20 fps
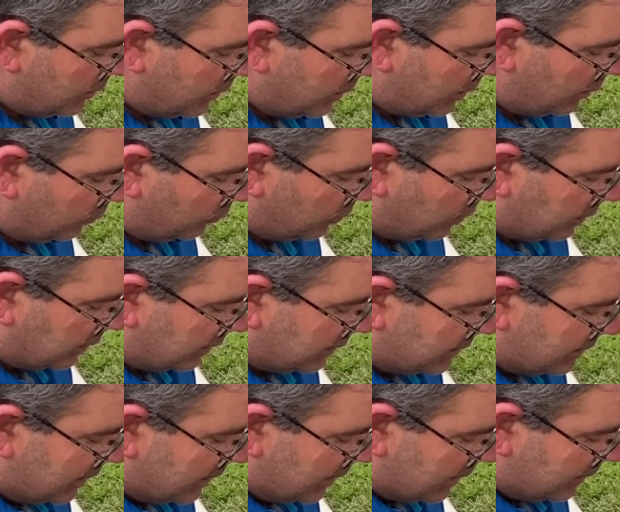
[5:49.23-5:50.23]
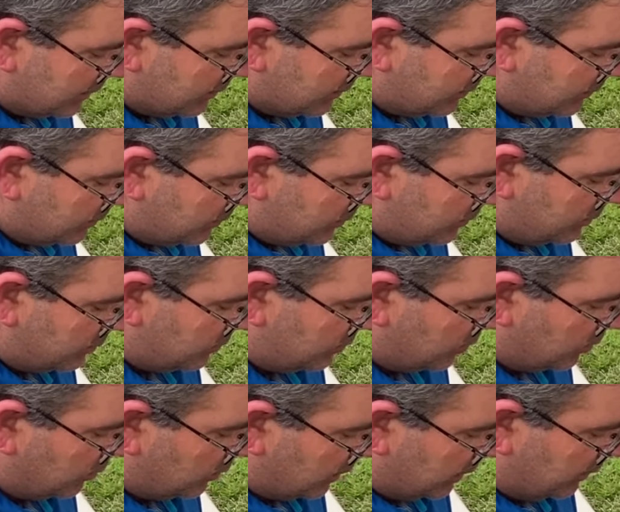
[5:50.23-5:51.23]
and run a test.
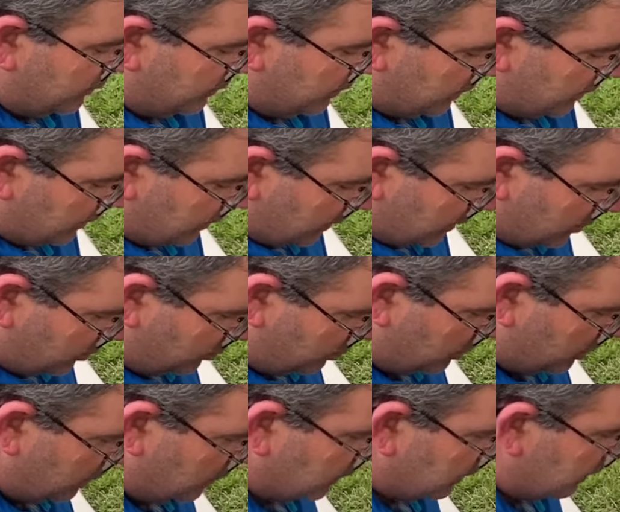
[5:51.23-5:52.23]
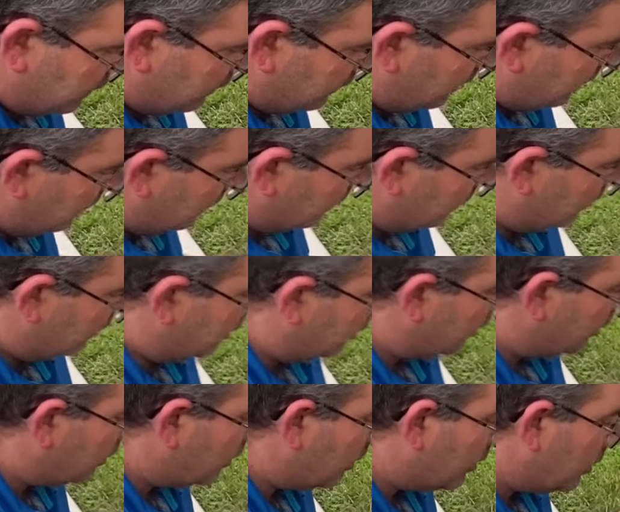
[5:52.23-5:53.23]
So we'll get the igniter plugged in there,
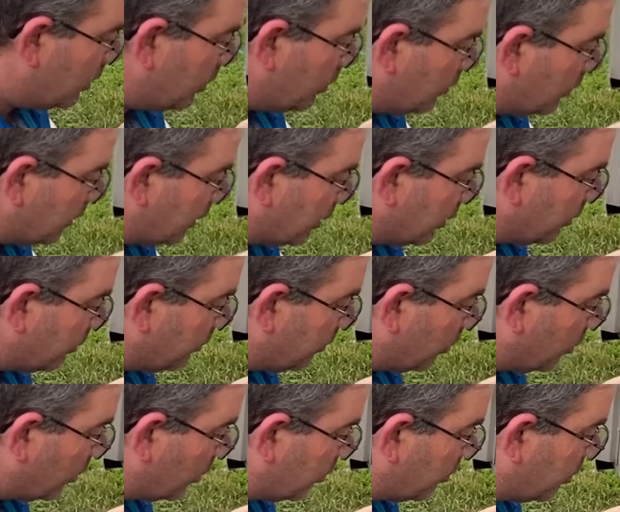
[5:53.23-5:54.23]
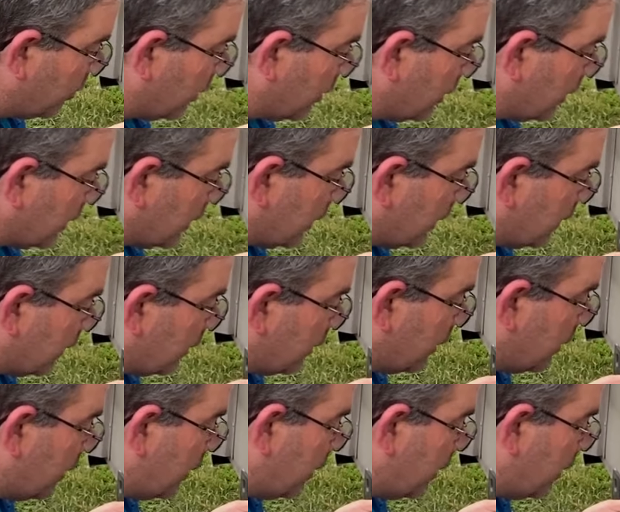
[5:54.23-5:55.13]
we'll get the board plugged in.